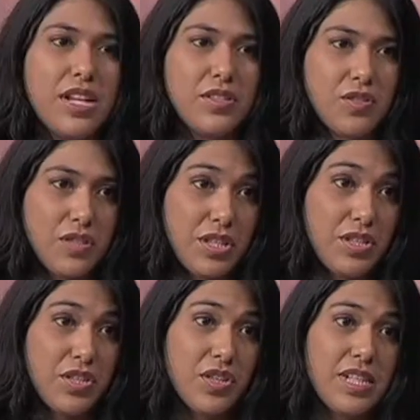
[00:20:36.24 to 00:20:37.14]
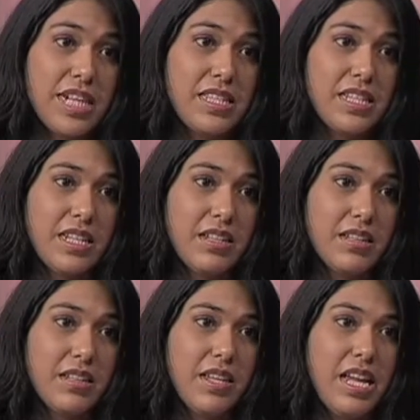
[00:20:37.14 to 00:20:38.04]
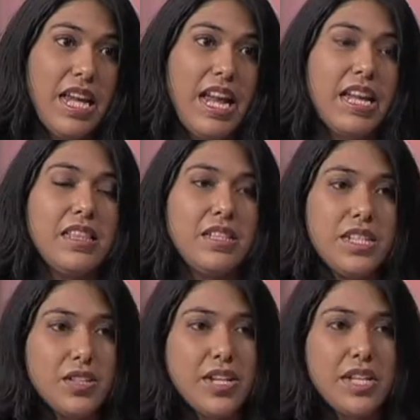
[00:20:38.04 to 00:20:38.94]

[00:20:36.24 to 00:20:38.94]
dancer can start dancing. And the deer